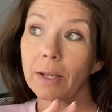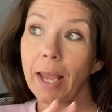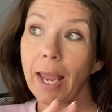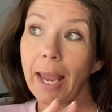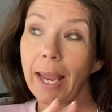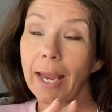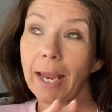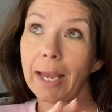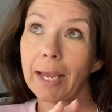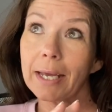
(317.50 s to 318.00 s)

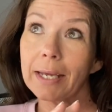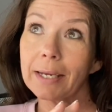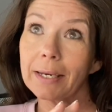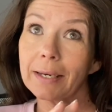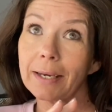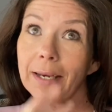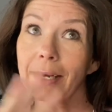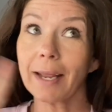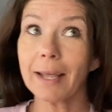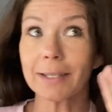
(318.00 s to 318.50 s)

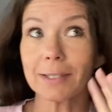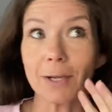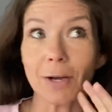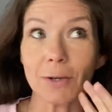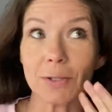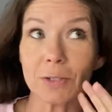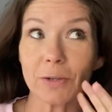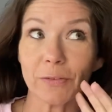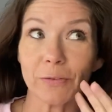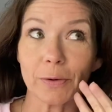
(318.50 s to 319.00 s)
and it's
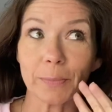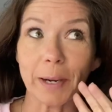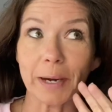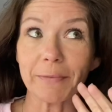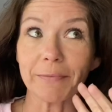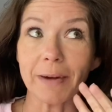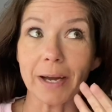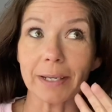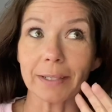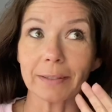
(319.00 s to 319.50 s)
also for my
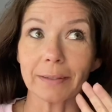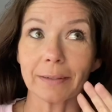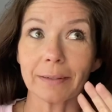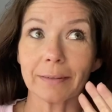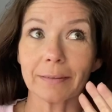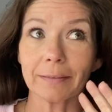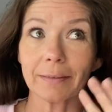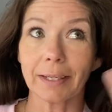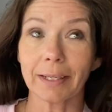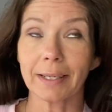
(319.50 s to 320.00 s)
fun.
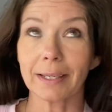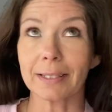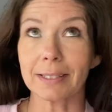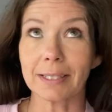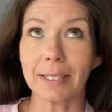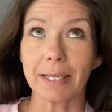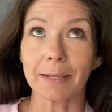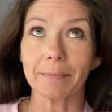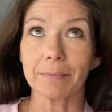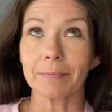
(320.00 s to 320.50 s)
Like,
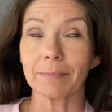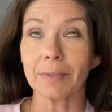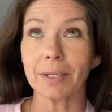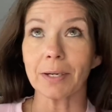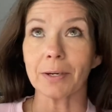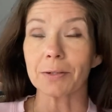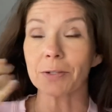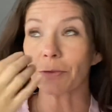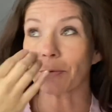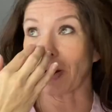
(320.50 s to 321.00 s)
it's like,
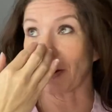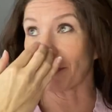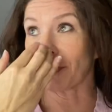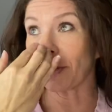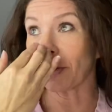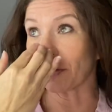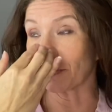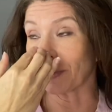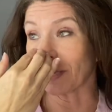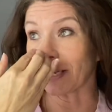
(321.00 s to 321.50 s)
scrap
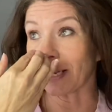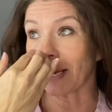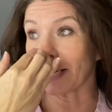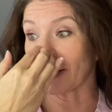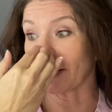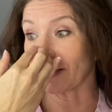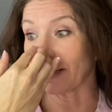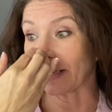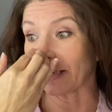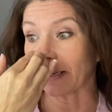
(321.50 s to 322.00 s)
therapy kind
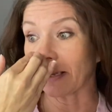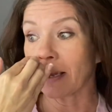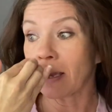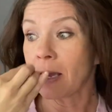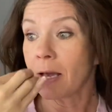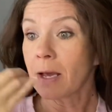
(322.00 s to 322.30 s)
of thing.